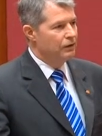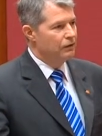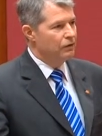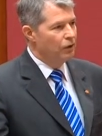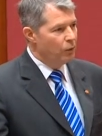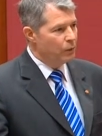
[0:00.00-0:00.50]

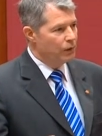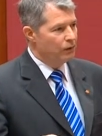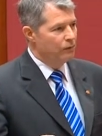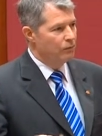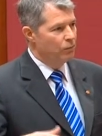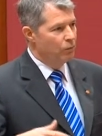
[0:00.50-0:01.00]

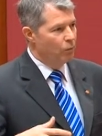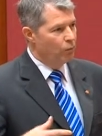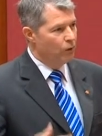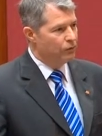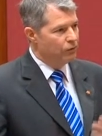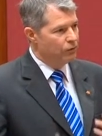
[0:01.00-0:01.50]
knowing
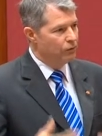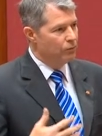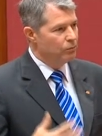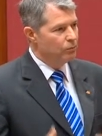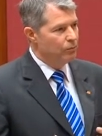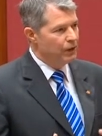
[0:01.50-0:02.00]
what the
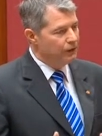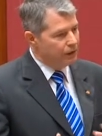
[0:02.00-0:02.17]
terms mean.